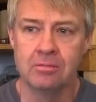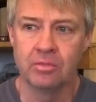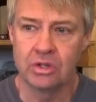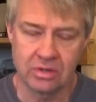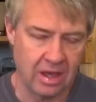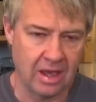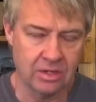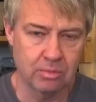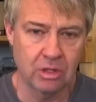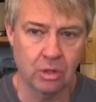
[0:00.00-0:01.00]
Just
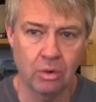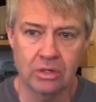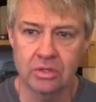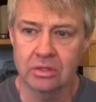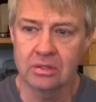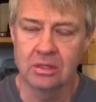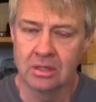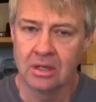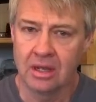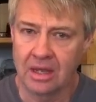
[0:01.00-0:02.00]
ask me the question
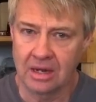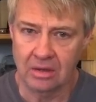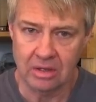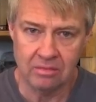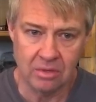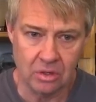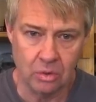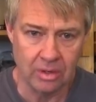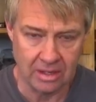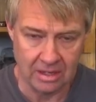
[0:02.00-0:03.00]
and I'll give you a
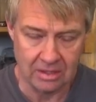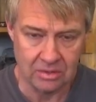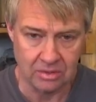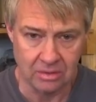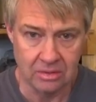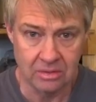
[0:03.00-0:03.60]
quick answer.